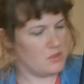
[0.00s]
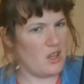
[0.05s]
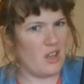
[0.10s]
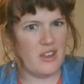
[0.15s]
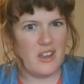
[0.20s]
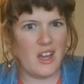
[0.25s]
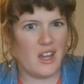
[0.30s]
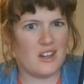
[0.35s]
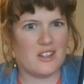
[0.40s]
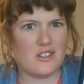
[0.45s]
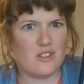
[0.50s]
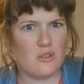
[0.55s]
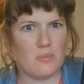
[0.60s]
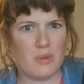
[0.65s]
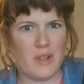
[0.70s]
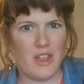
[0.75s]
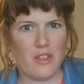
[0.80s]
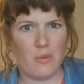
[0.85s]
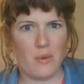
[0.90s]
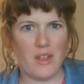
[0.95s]
All you got to do to
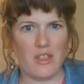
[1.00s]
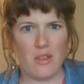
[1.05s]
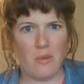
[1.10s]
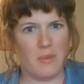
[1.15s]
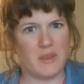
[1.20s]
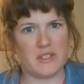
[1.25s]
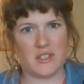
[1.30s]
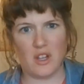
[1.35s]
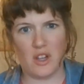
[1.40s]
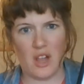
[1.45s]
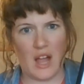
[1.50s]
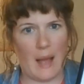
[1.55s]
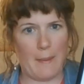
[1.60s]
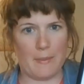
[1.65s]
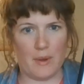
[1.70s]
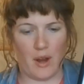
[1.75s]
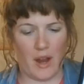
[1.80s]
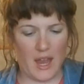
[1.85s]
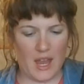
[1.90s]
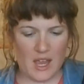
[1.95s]
play the rhythm is clap
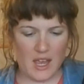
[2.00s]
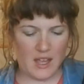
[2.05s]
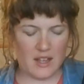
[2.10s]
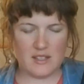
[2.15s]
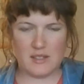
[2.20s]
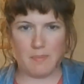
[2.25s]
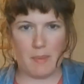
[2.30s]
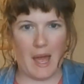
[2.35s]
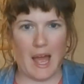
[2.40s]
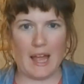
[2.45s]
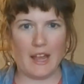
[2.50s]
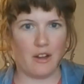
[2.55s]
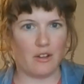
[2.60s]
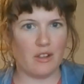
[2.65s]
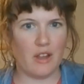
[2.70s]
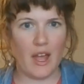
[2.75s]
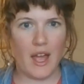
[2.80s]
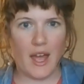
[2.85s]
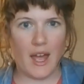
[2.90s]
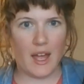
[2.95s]
your hands, pat your
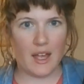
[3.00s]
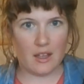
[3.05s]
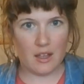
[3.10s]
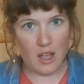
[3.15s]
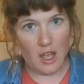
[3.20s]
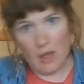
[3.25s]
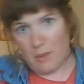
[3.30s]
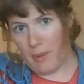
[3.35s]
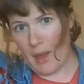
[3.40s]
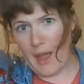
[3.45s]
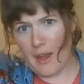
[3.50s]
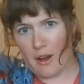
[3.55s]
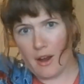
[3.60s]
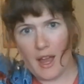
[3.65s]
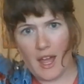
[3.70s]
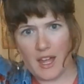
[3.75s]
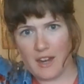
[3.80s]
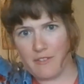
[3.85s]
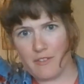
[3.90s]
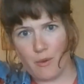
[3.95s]
leg, pat your
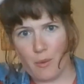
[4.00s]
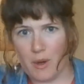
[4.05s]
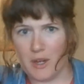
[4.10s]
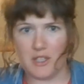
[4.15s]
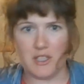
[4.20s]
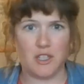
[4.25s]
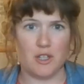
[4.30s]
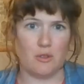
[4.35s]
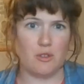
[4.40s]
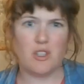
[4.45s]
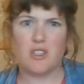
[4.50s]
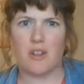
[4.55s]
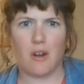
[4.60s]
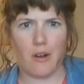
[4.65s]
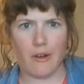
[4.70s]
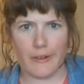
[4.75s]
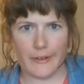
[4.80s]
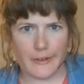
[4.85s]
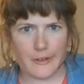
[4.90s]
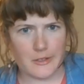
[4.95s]
head if you want to. Just don't
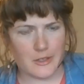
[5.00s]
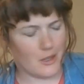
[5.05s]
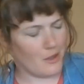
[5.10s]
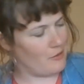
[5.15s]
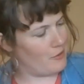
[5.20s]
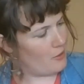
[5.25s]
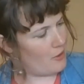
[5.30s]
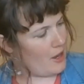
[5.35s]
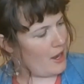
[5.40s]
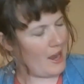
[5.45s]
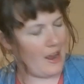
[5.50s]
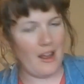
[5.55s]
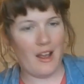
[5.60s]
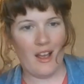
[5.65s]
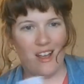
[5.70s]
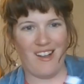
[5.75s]
hurt yourself, okay?